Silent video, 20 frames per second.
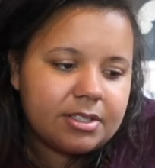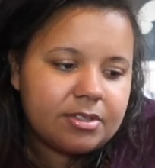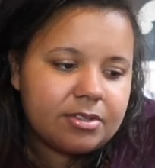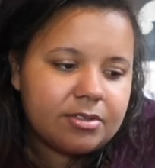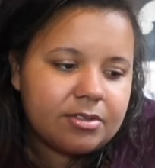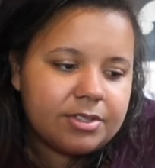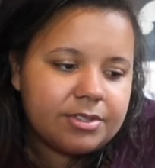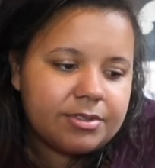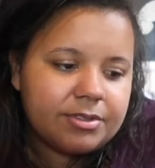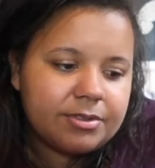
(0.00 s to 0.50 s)

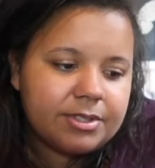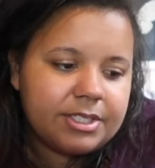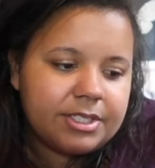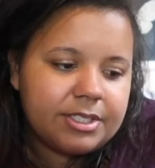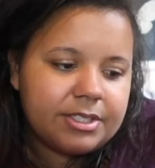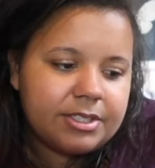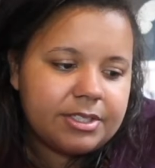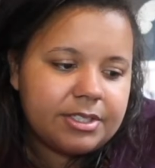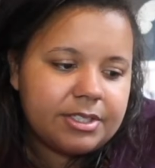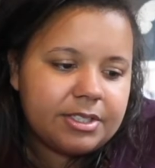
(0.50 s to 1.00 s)
crystal
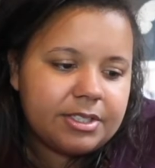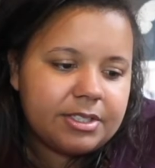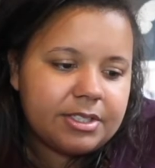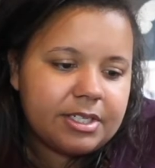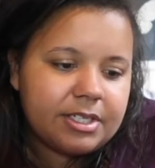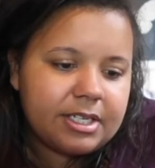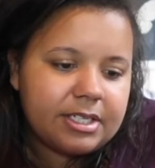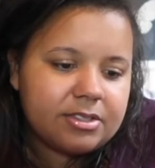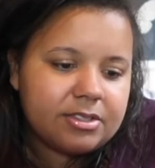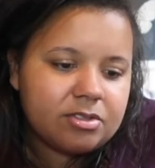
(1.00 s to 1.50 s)
healing.
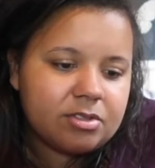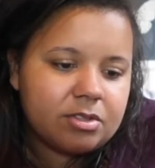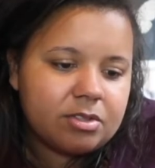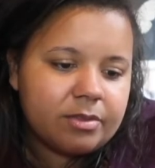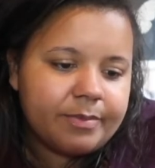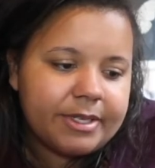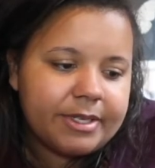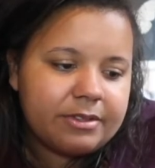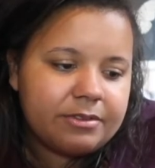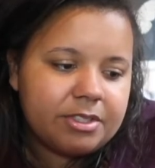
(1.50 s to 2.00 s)
Then it has all
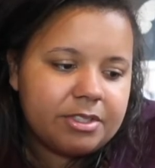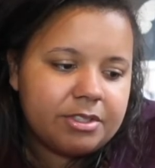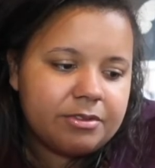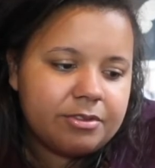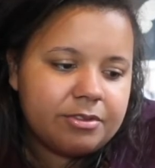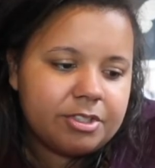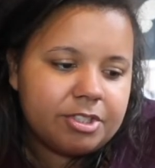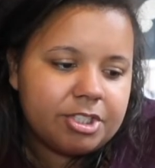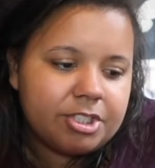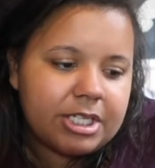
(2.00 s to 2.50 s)
about the
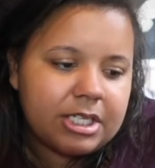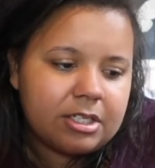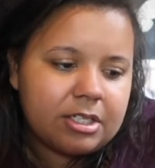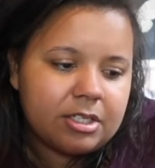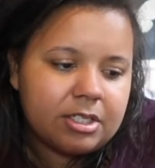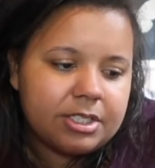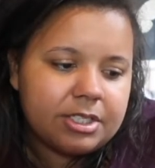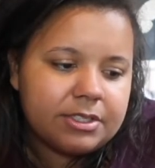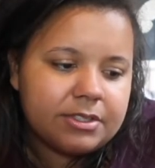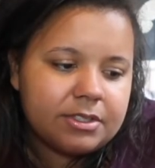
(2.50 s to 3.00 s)
different
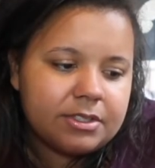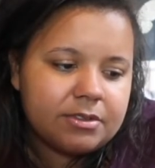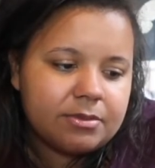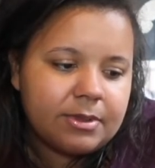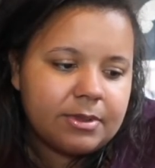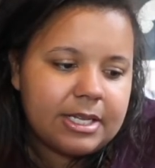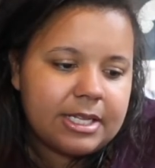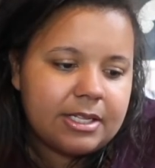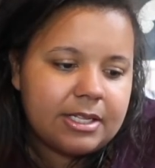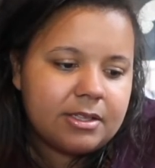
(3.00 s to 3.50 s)
chakras as
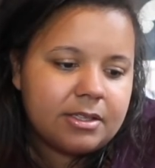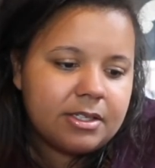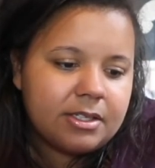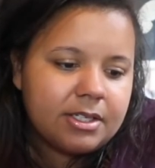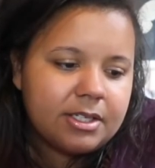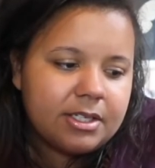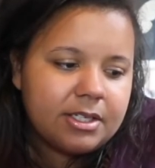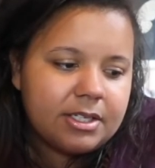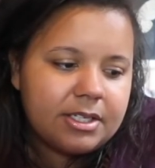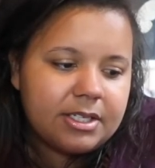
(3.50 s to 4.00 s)
well,
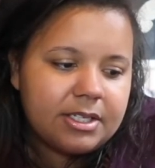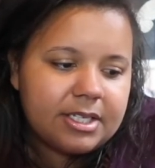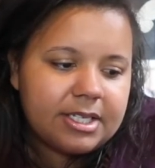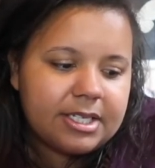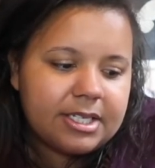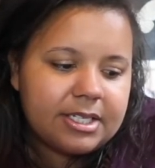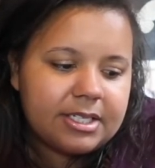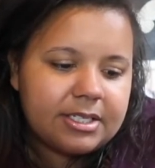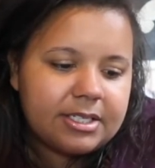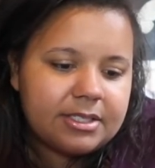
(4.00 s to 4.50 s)

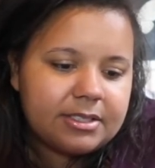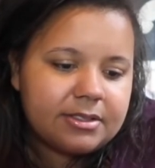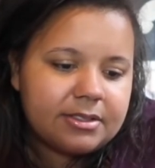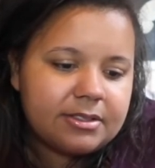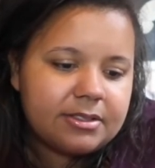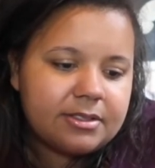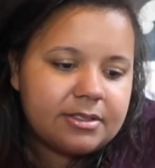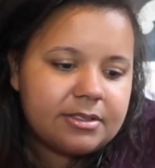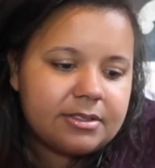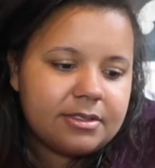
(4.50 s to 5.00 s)

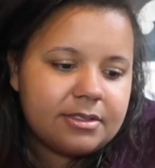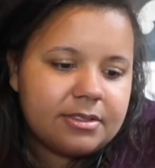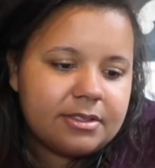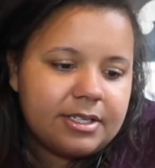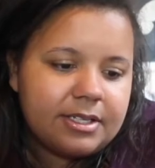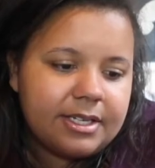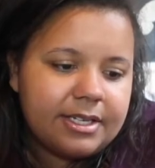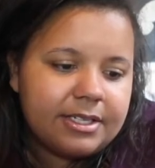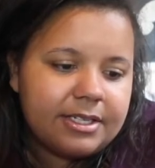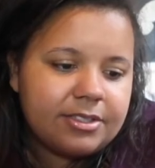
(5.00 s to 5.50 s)
and
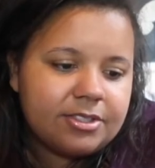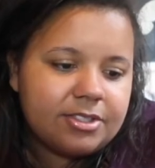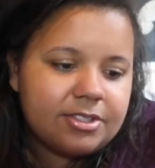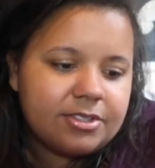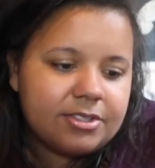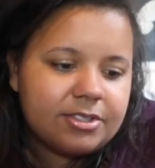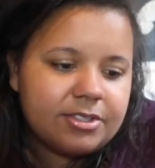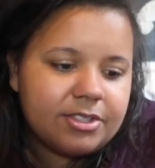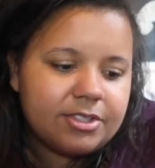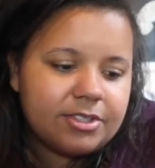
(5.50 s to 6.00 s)
it
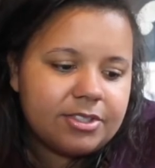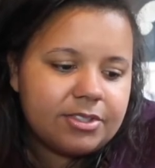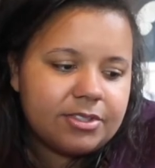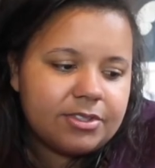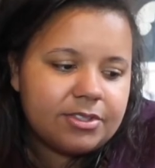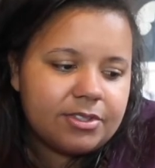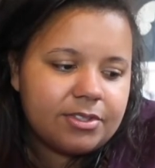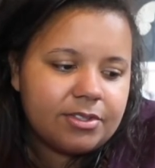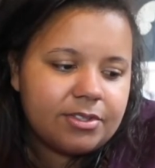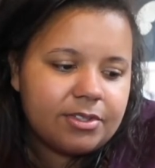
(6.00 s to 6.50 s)
just
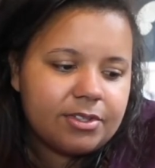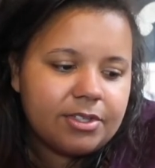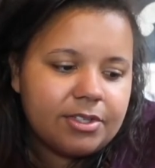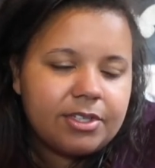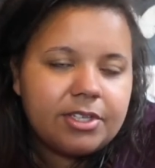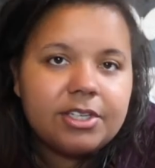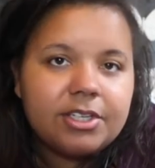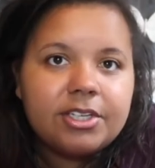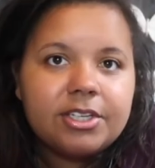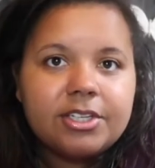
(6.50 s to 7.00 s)
looks
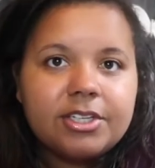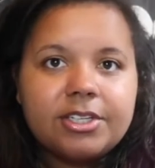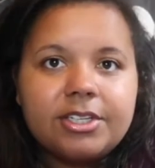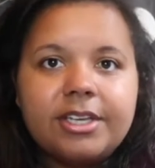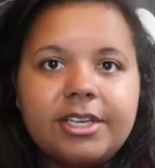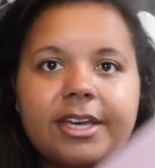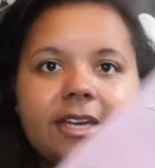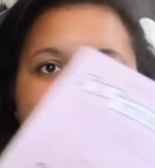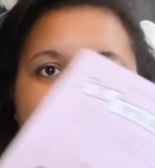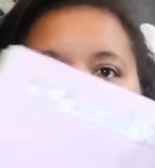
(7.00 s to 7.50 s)

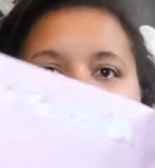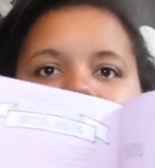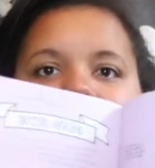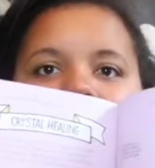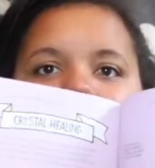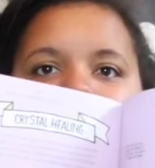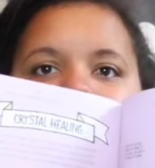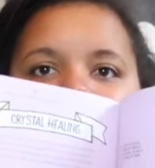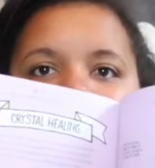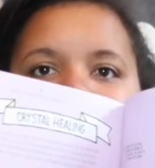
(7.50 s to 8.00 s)

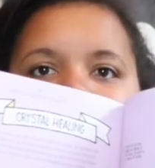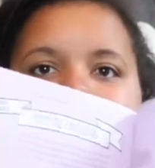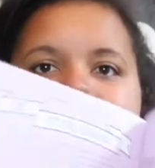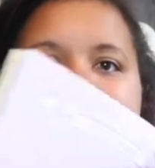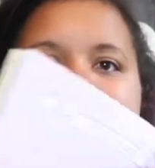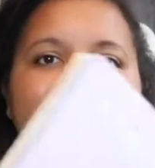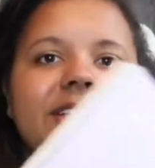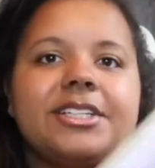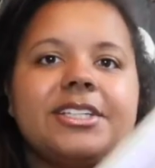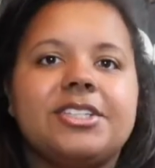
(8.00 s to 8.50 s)

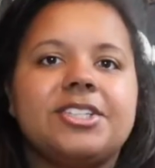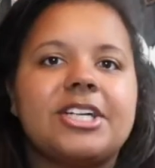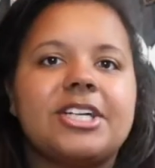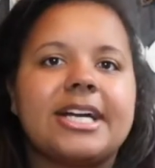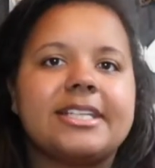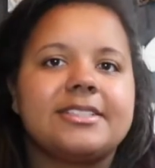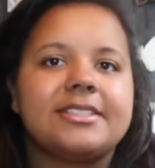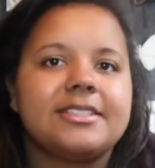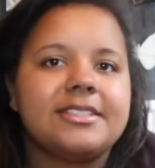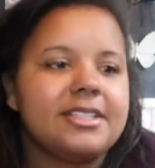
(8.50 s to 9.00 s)
really
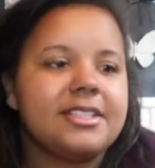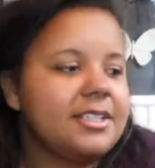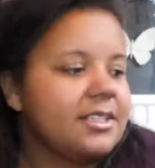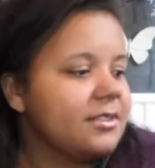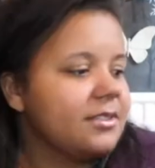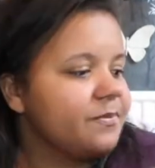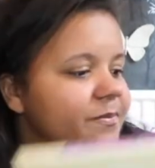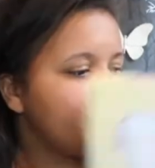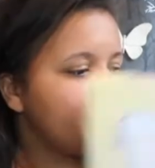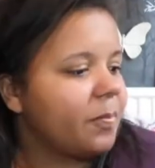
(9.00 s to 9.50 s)
interesting.